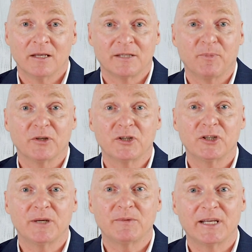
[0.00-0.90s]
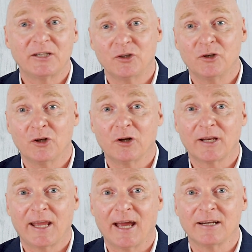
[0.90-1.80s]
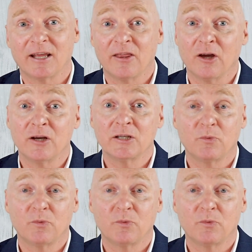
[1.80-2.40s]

Sponsorships that do not count are those